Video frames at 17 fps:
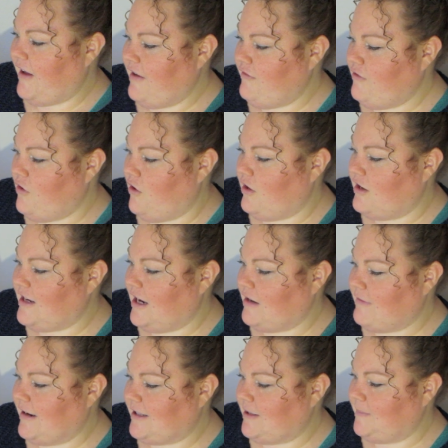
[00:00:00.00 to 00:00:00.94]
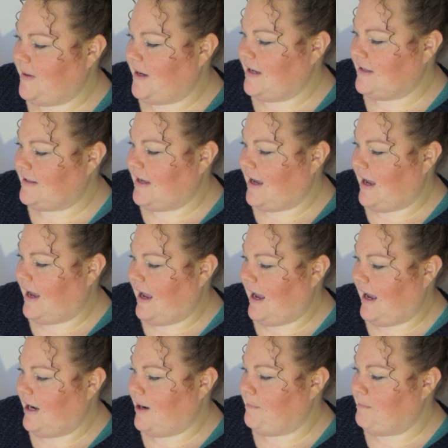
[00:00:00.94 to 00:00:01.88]
favourite holiday recipes,
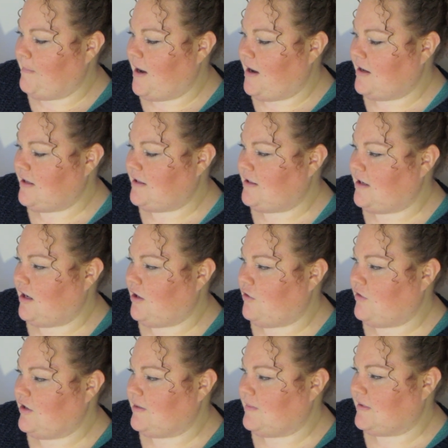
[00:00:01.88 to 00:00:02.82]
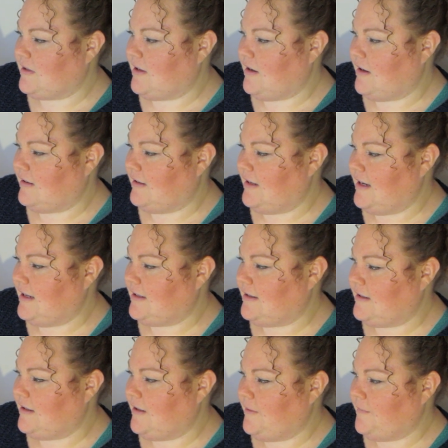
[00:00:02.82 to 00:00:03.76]
and master Christmas card
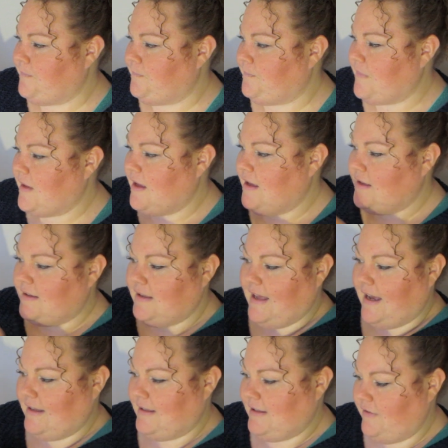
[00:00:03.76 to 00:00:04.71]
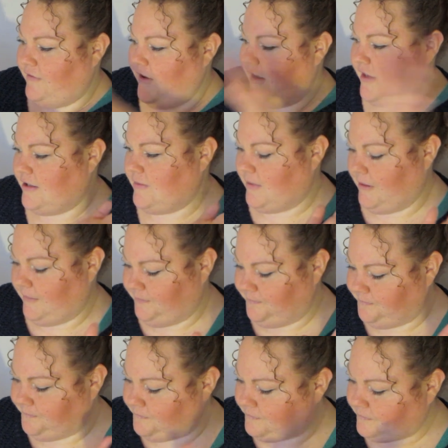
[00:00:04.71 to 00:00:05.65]
list. So that's the first one.
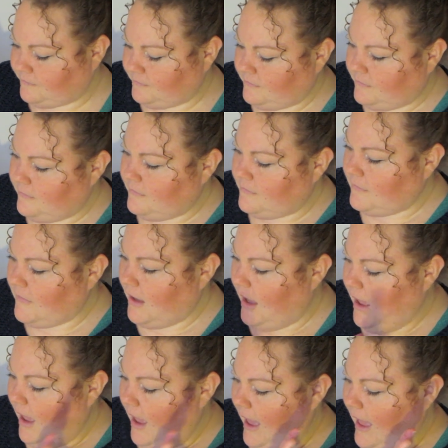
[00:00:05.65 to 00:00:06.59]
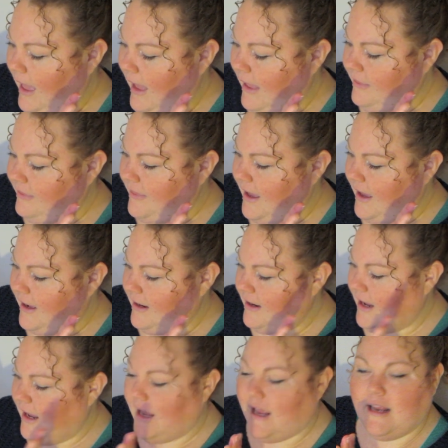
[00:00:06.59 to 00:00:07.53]
And
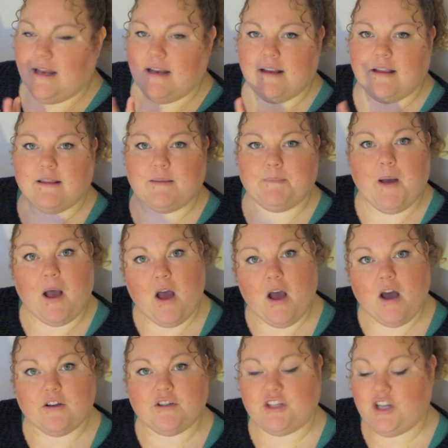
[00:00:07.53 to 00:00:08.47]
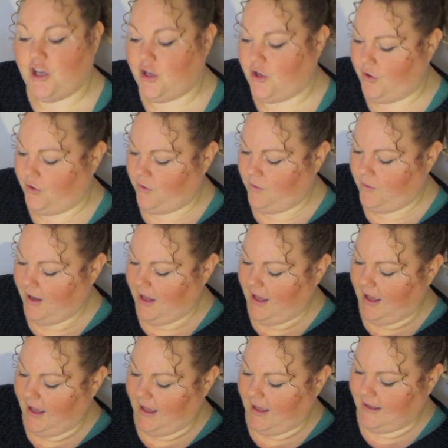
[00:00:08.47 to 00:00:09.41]
then in the part two,
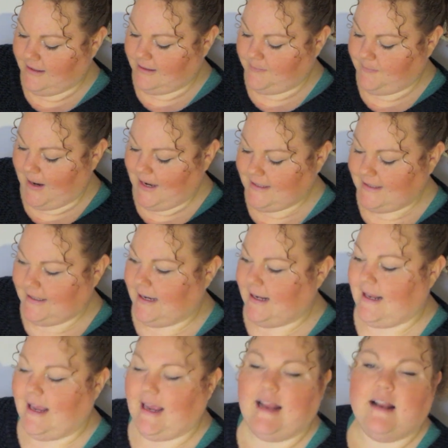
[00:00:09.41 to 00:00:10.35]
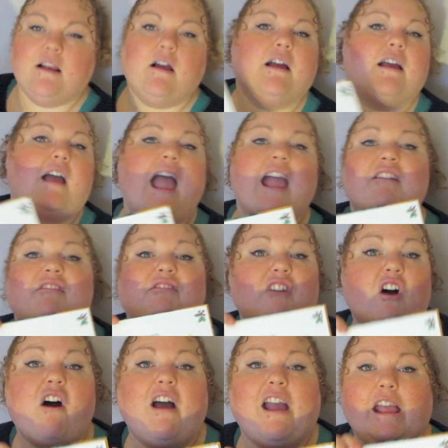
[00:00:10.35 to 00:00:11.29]
it's basically like a
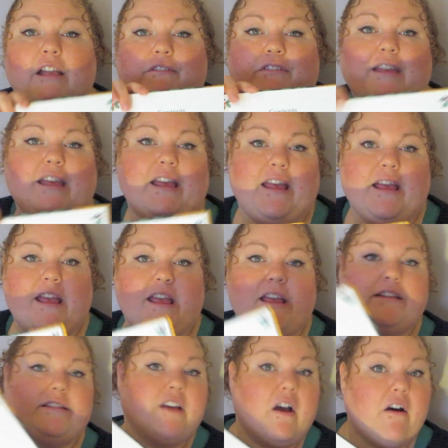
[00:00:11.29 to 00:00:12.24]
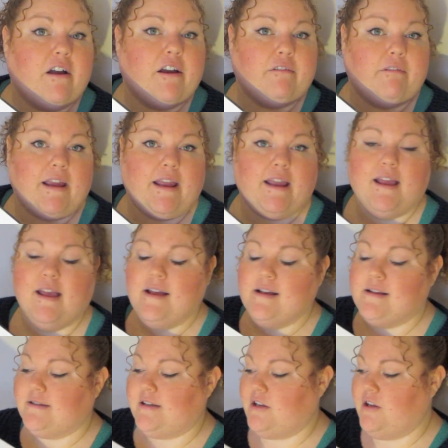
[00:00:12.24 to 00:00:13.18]
5-year diary.
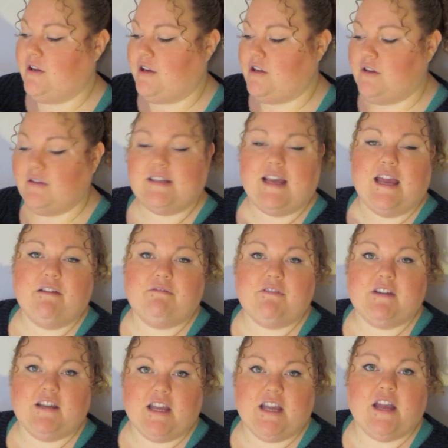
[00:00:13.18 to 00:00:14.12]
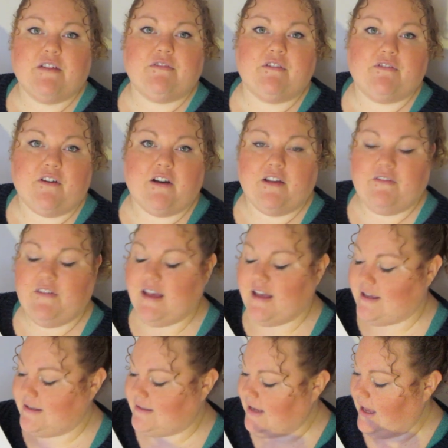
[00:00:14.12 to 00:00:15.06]
So you can use it every year for 5
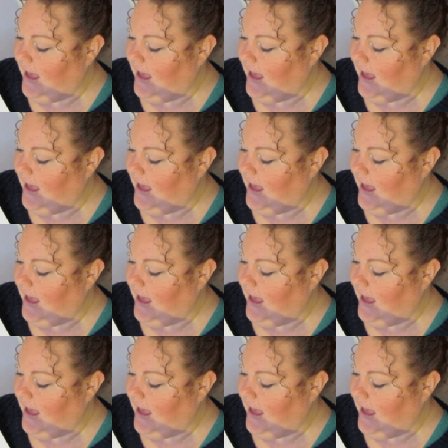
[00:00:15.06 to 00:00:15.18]
years.